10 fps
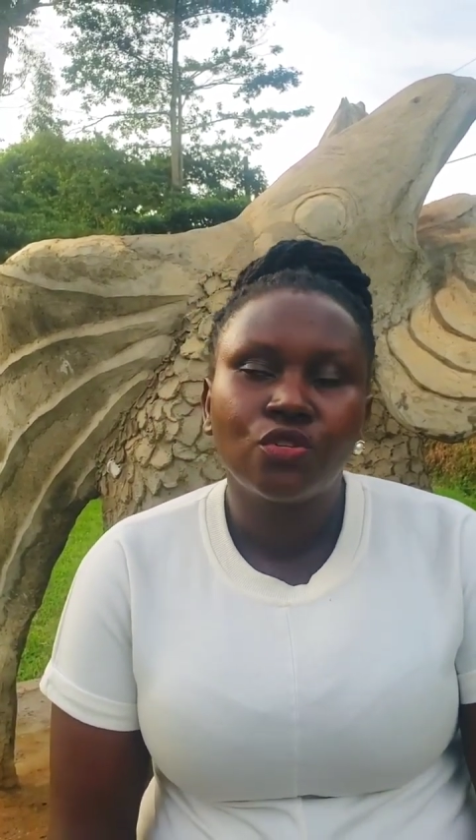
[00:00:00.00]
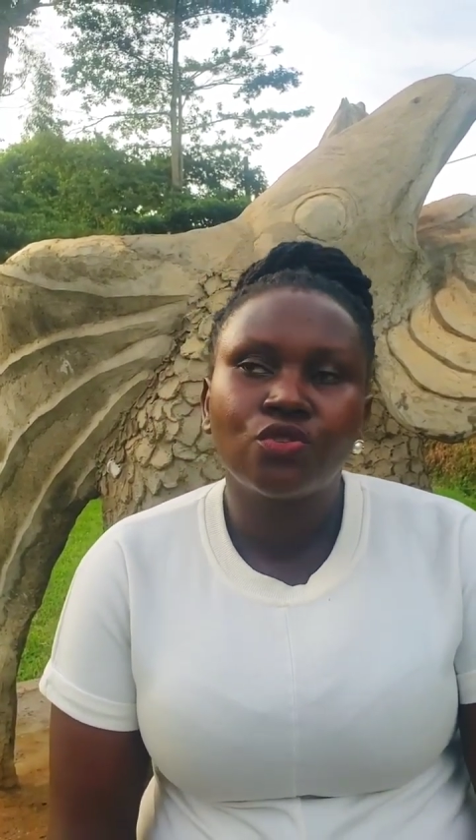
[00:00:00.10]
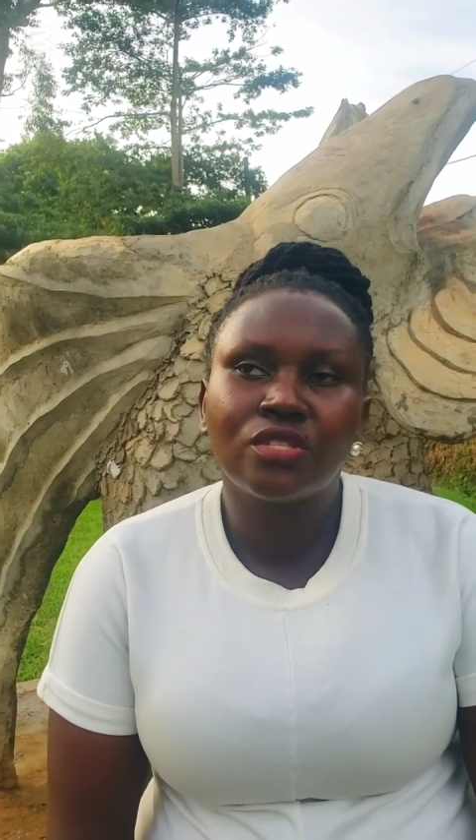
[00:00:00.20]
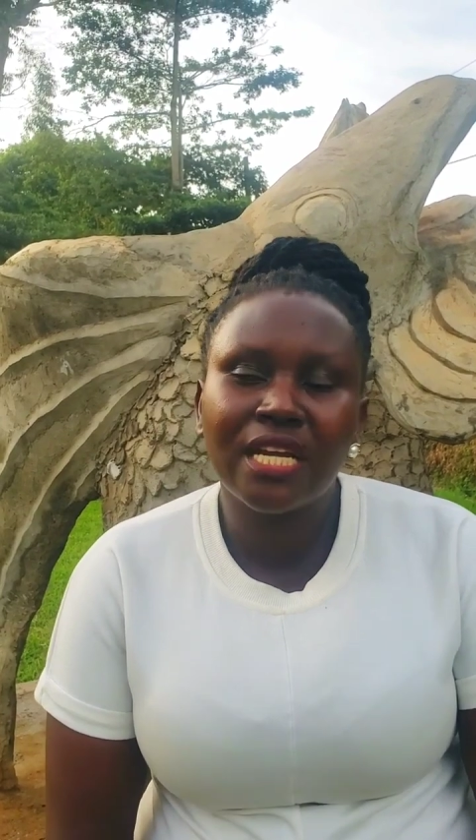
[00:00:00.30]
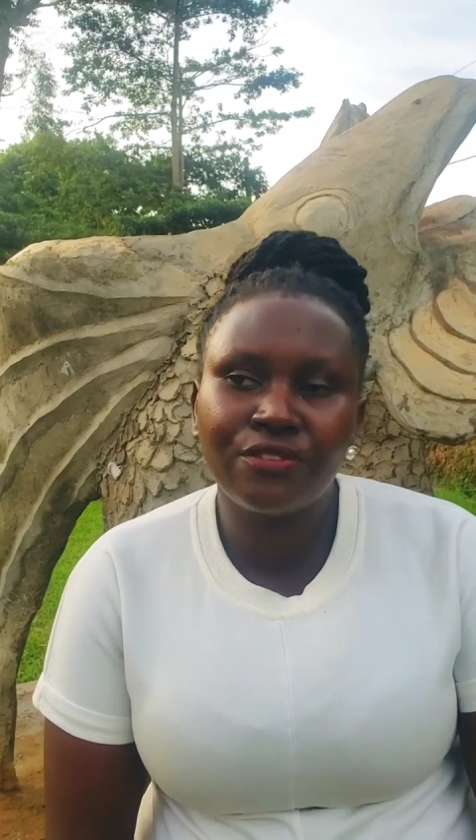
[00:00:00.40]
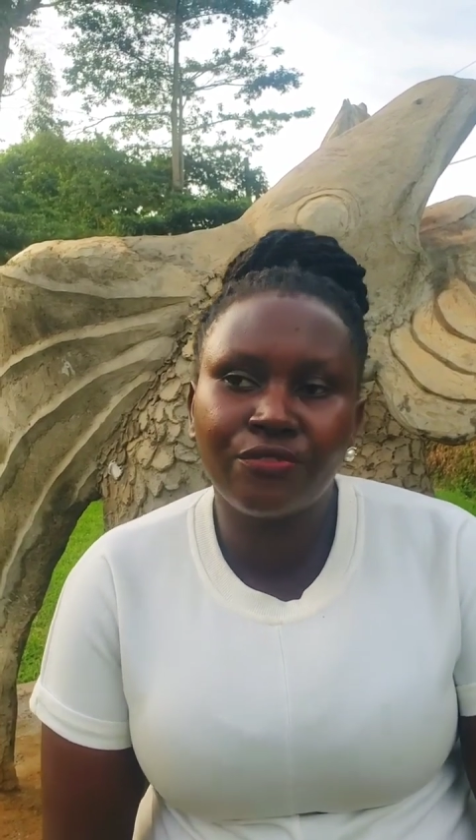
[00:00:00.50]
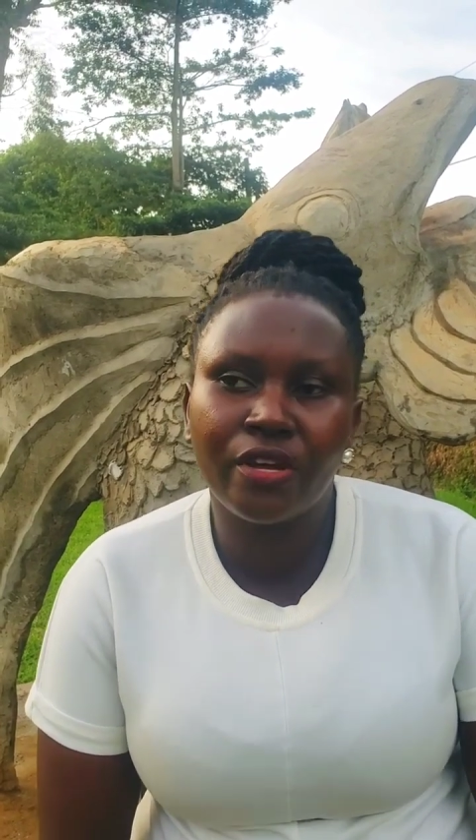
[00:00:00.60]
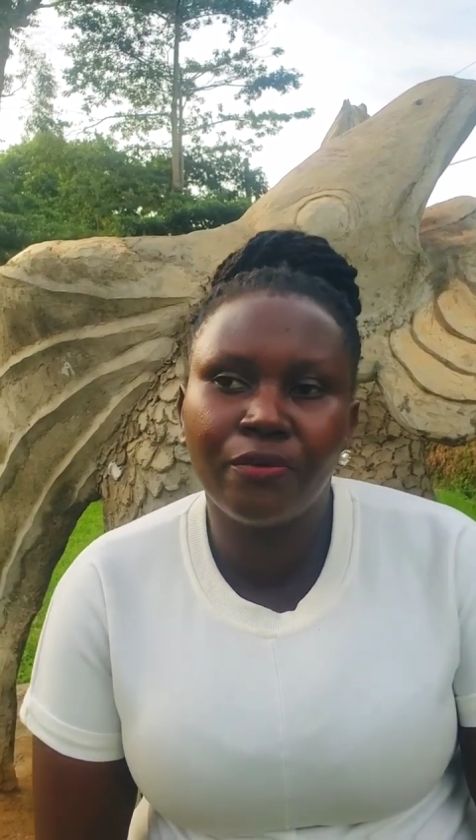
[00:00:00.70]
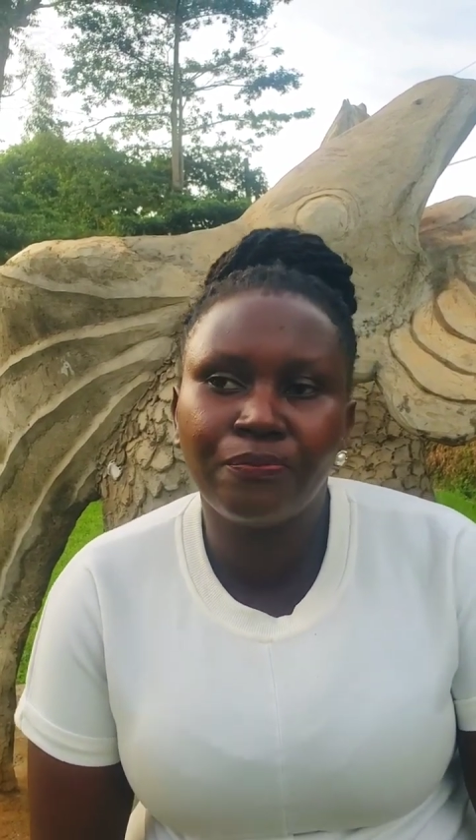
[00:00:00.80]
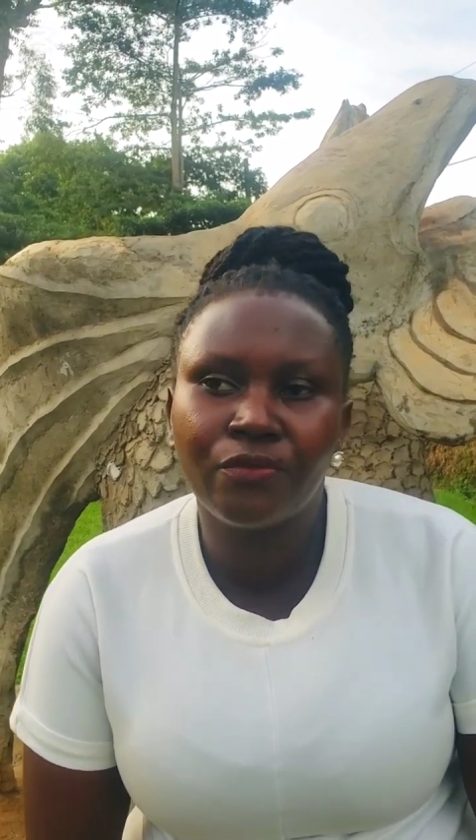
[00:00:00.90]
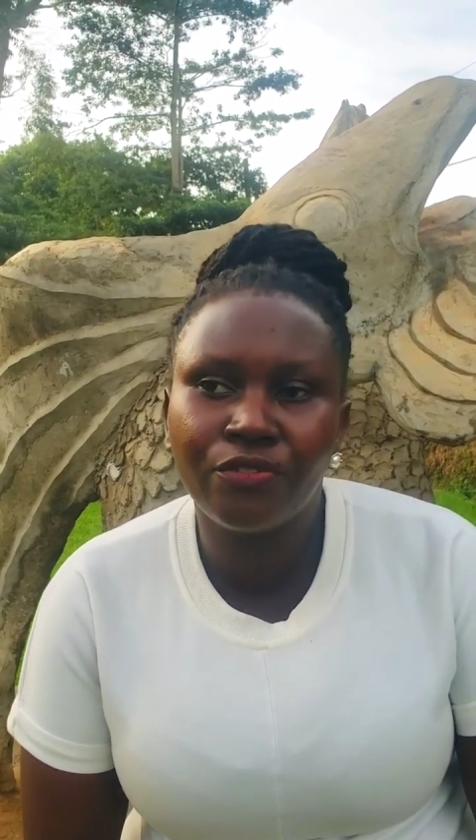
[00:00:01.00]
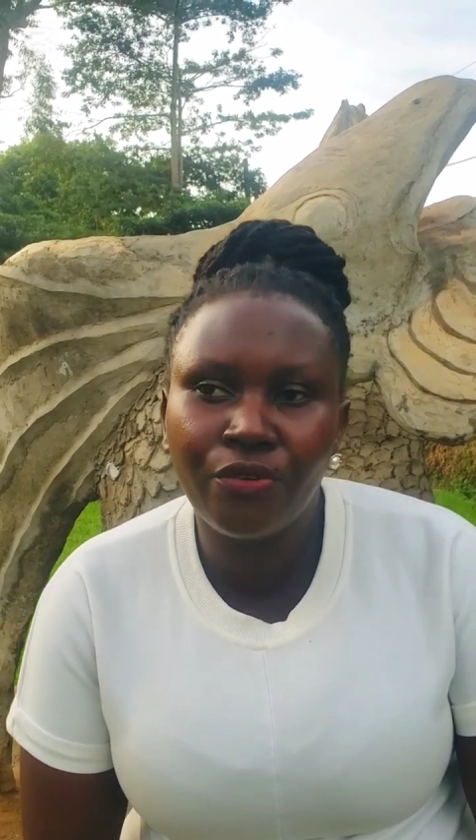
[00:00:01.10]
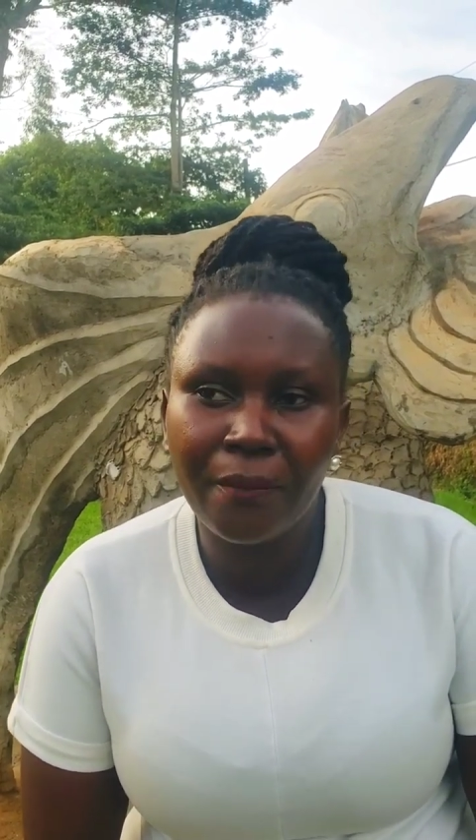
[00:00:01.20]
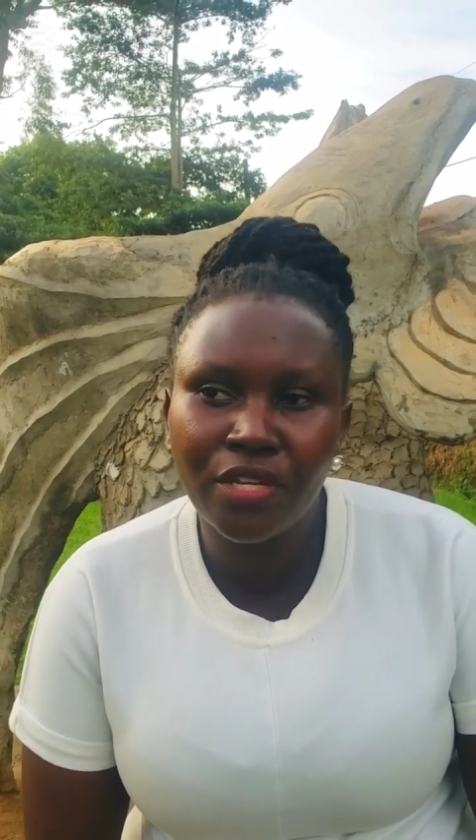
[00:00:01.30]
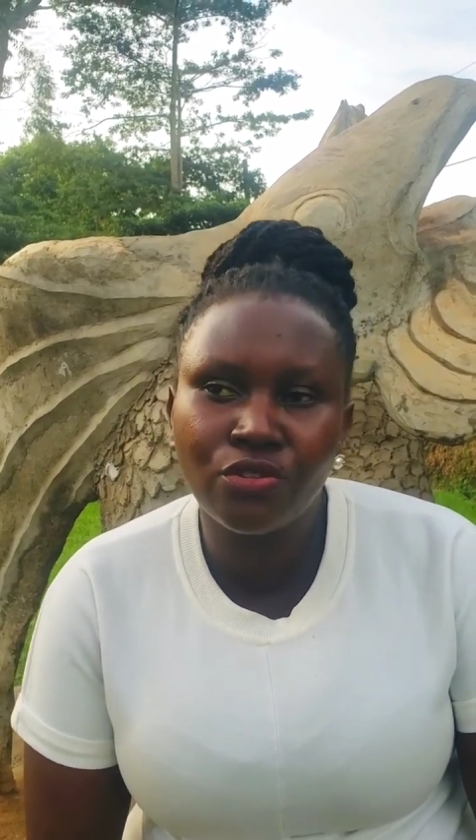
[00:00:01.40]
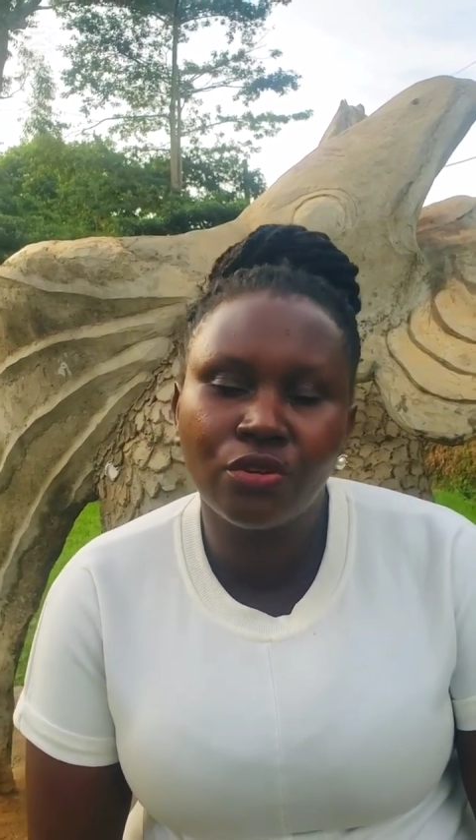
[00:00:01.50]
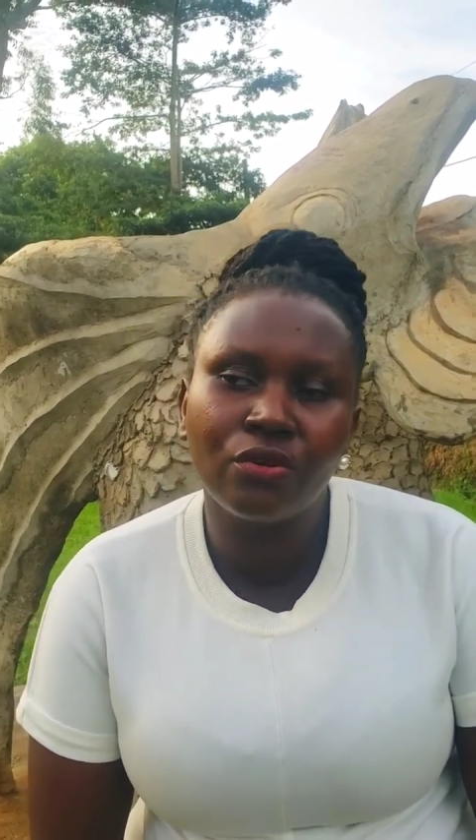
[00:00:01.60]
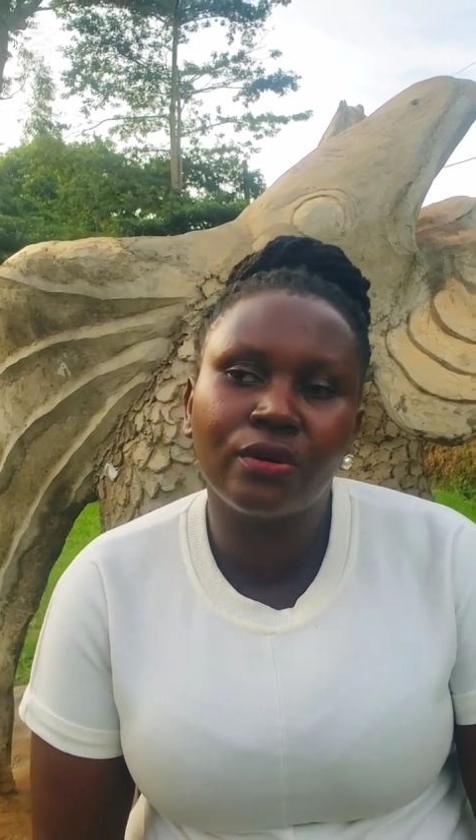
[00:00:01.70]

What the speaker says: to search for information